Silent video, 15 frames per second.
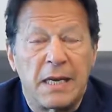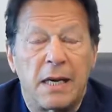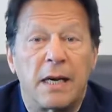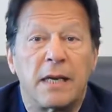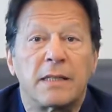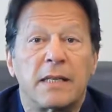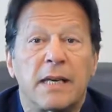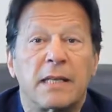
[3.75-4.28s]

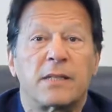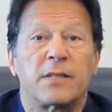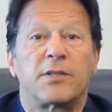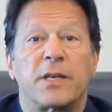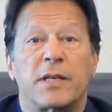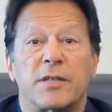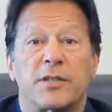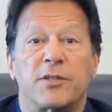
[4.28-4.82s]
I thank the
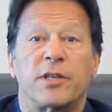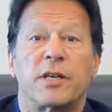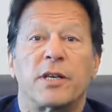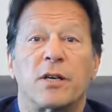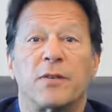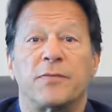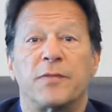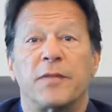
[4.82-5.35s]
Secretary
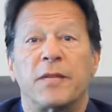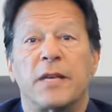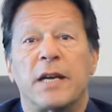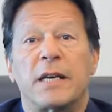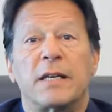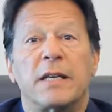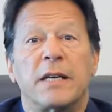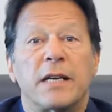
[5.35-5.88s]
General of the
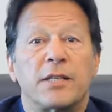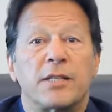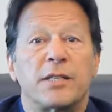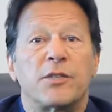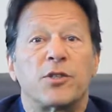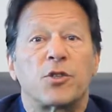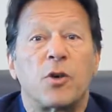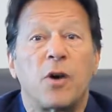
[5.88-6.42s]
United
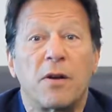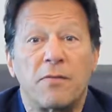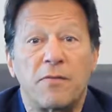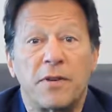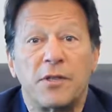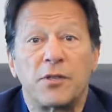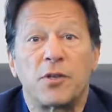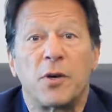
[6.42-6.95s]
Nations
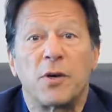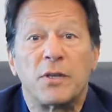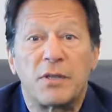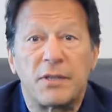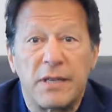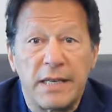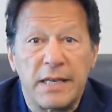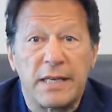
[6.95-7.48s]
Conference on
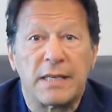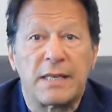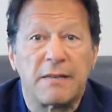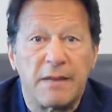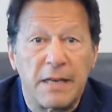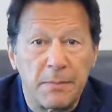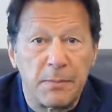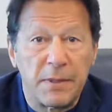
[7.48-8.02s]
Trade and
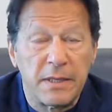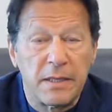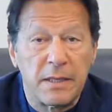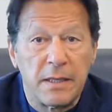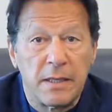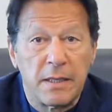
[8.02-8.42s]
Development